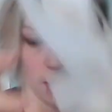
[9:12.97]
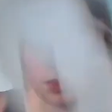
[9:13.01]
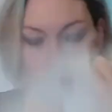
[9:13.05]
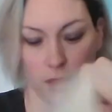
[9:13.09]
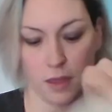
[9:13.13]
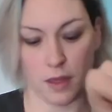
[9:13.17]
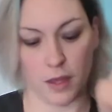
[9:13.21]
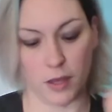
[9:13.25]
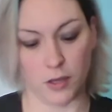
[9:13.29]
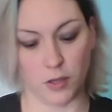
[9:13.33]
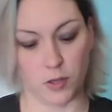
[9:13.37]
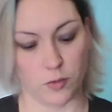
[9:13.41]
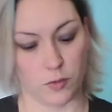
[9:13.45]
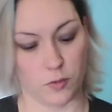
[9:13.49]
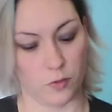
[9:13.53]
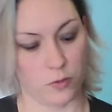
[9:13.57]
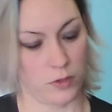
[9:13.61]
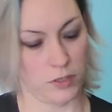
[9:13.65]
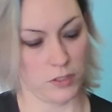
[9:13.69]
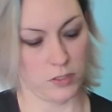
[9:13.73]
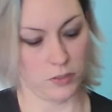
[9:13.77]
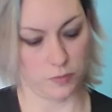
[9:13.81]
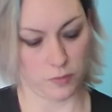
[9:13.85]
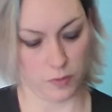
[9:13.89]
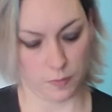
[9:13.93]
And then
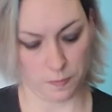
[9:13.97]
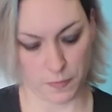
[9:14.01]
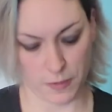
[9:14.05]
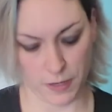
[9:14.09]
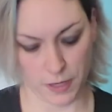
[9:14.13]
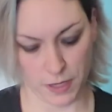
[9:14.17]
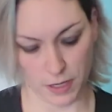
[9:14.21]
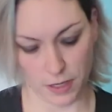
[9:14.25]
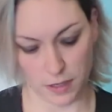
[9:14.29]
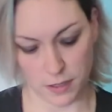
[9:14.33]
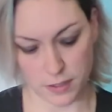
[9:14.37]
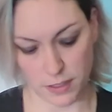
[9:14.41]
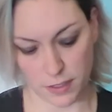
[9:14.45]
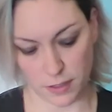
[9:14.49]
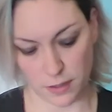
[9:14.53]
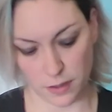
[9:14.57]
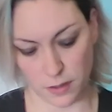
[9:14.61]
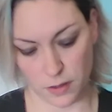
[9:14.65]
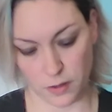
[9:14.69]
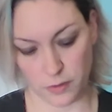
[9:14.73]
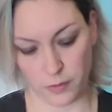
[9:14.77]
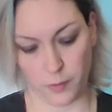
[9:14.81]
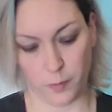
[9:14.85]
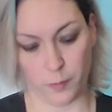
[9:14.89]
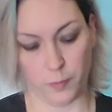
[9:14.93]
you're going to repeat
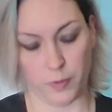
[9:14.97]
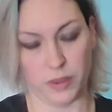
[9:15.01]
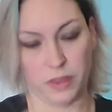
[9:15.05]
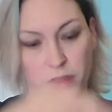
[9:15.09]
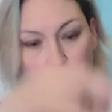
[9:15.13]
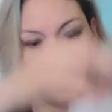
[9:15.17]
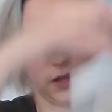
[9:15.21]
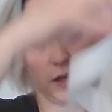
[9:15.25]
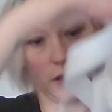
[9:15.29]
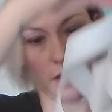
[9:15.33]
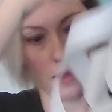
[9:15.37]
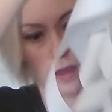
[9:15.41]
with